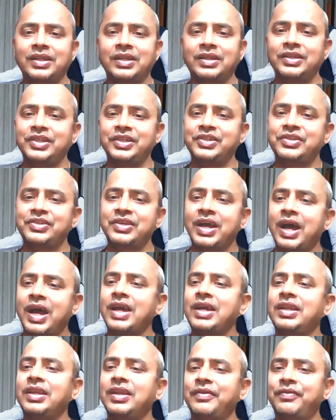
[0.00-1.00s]
this
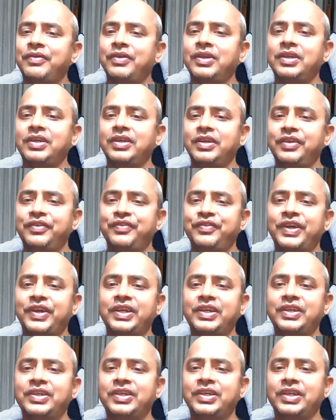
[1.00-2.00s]
high-level
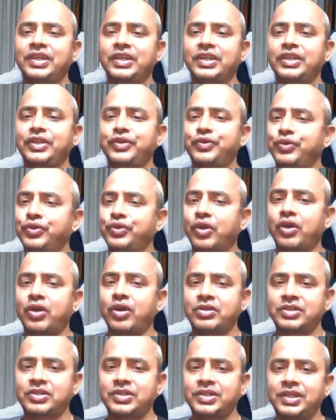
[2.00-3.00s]
event in New
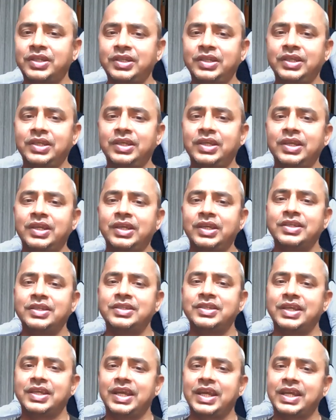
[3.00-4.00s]
York City
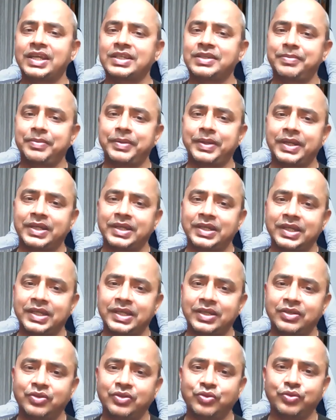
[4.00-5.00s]
is
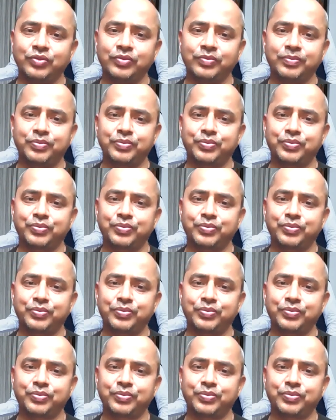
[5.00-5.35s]
expected to